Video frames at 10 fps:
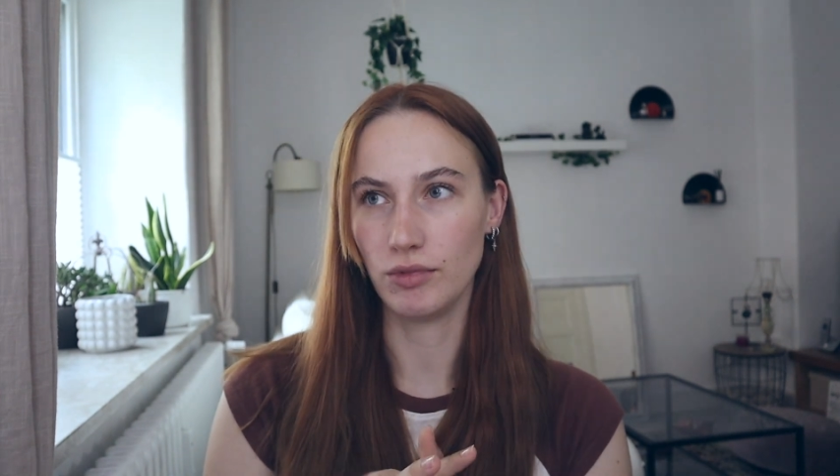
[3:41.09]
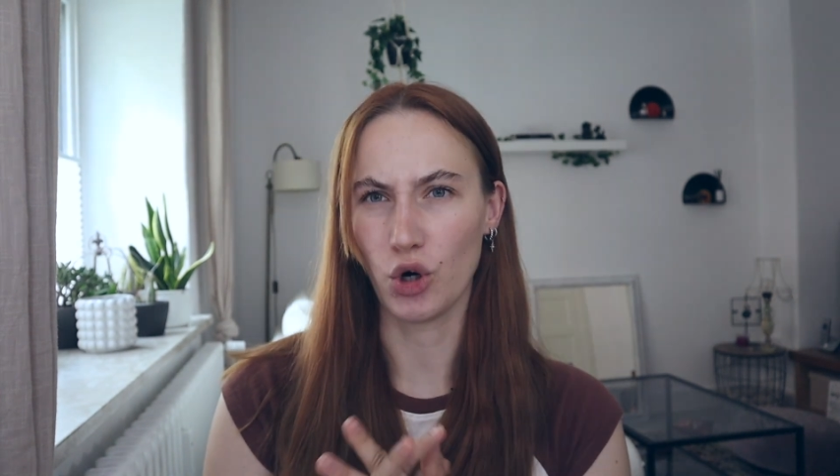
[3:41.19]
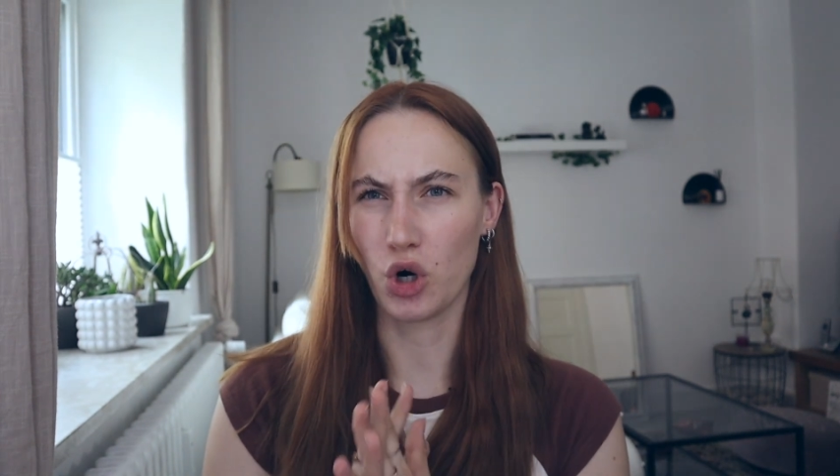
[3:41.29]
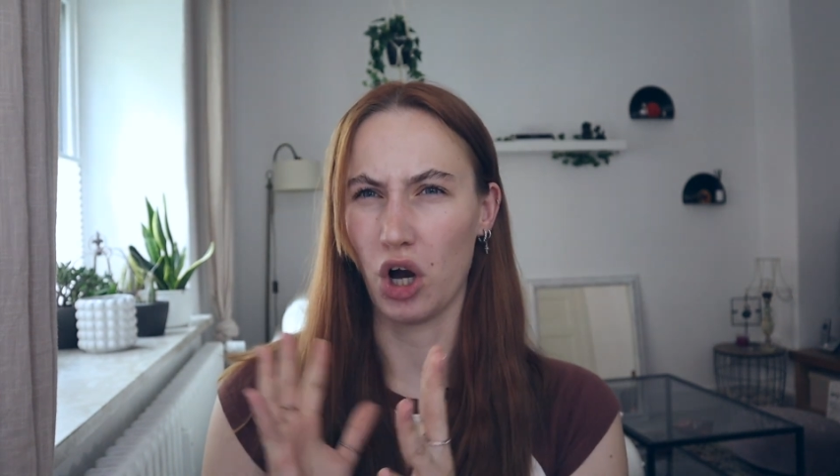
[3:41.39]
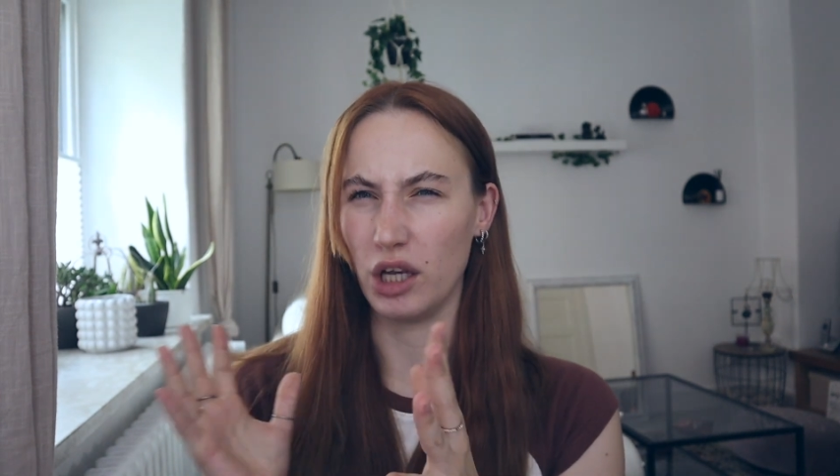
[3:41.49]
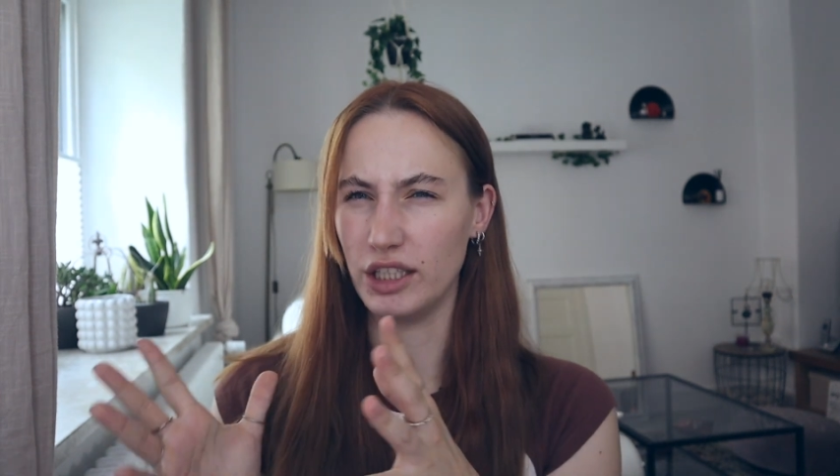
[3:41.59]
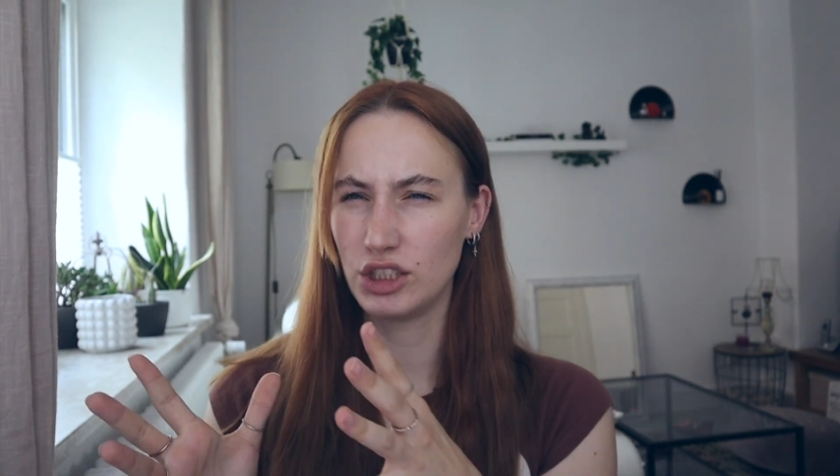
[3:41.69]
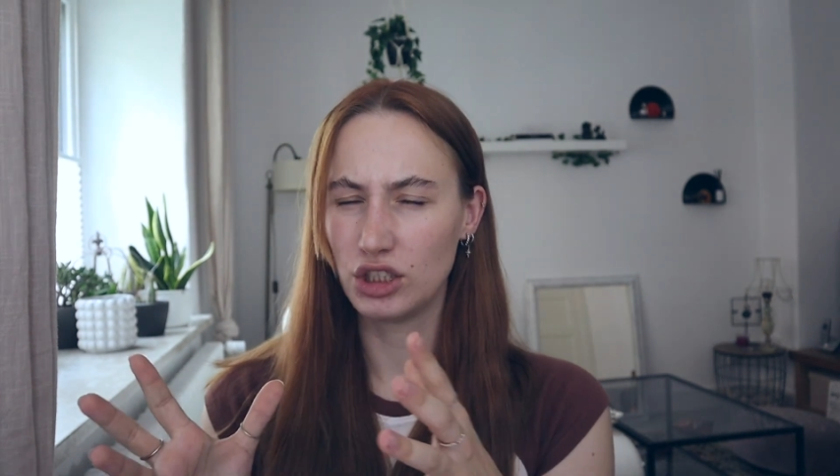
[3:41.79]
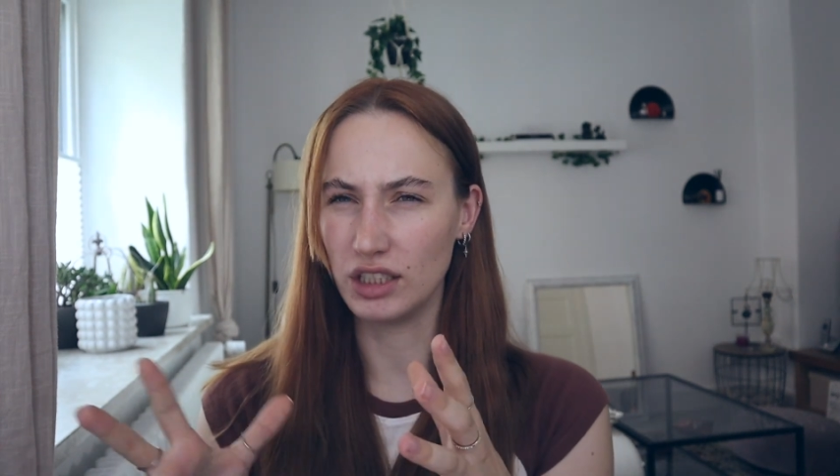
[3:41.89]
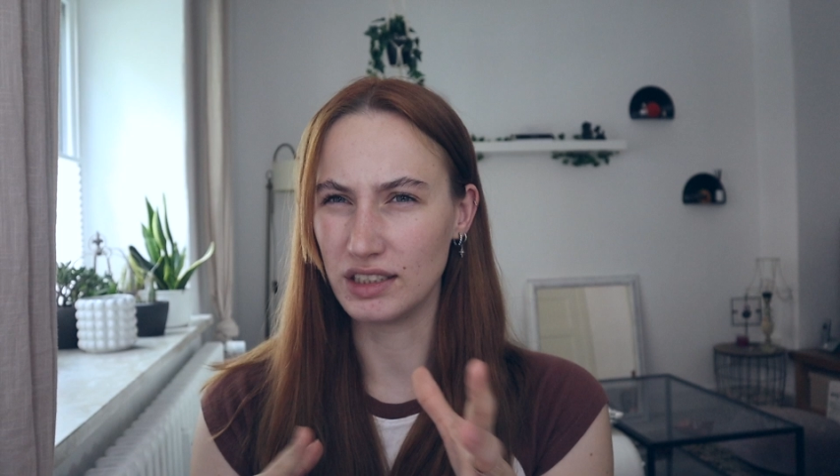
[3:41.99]
your
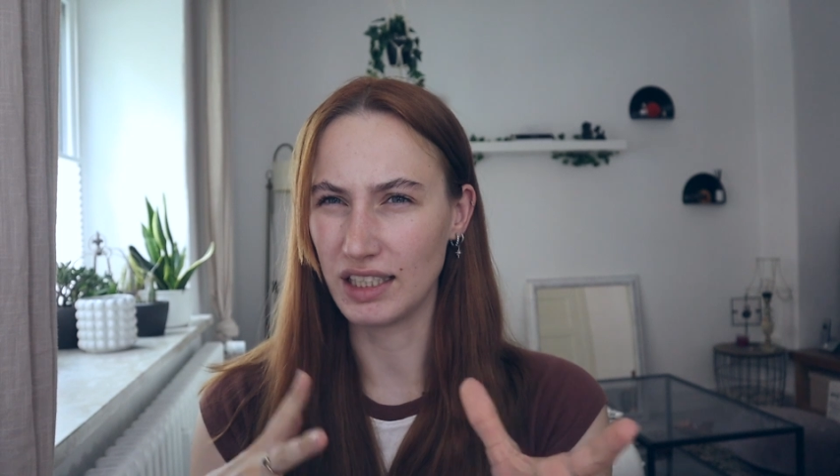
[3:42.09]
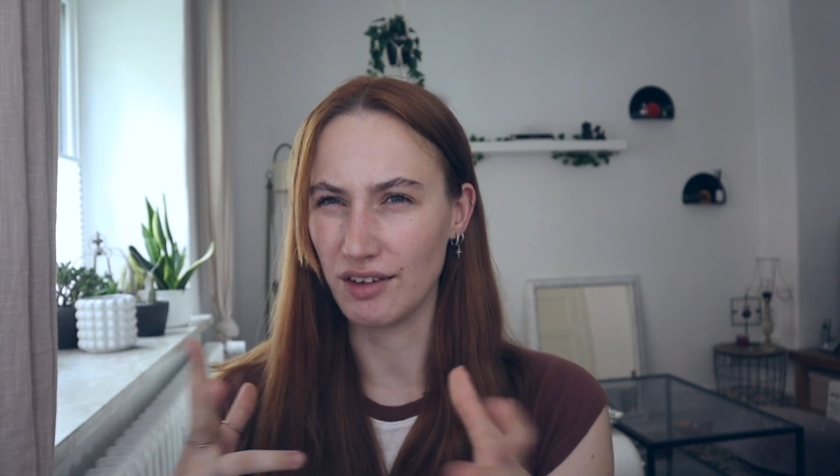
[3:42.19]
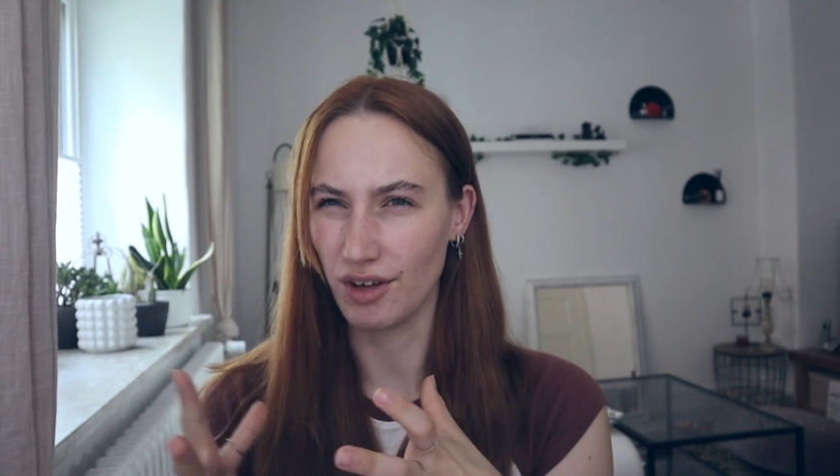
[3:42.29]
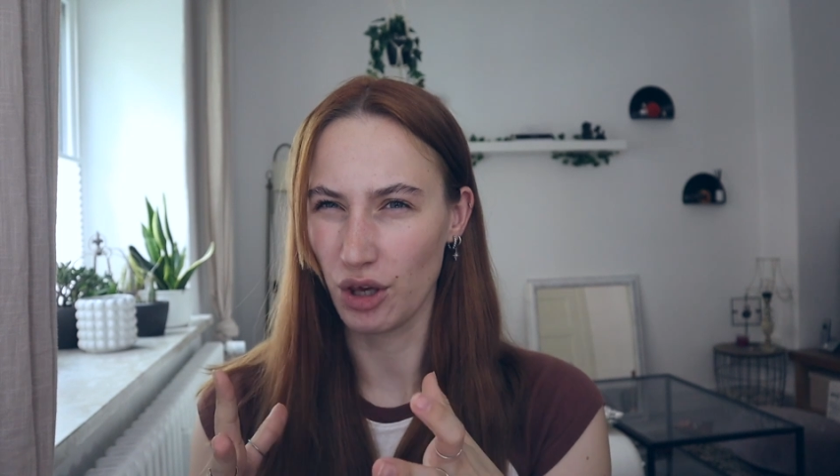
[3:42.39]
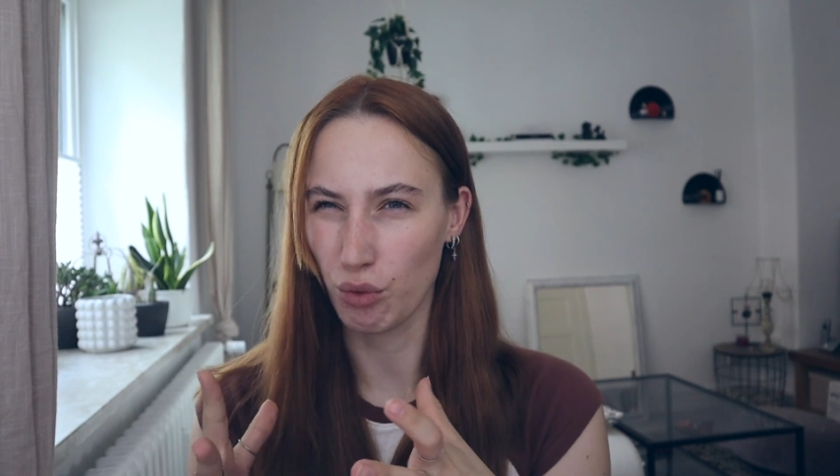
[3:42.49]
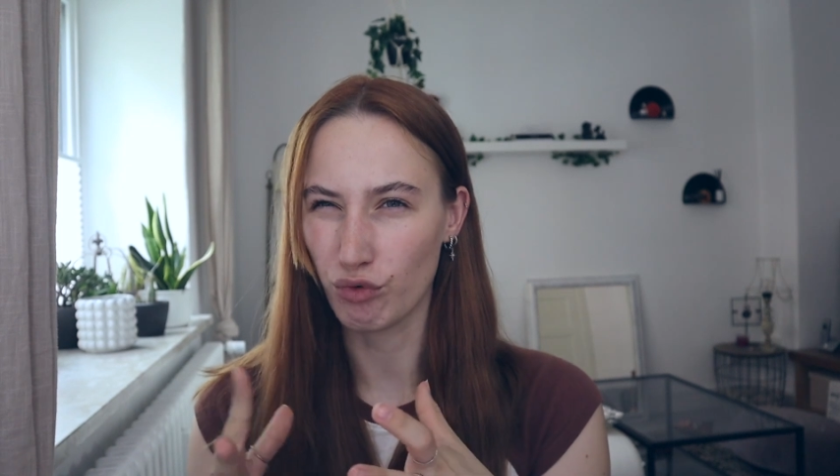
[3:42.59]
college is giving you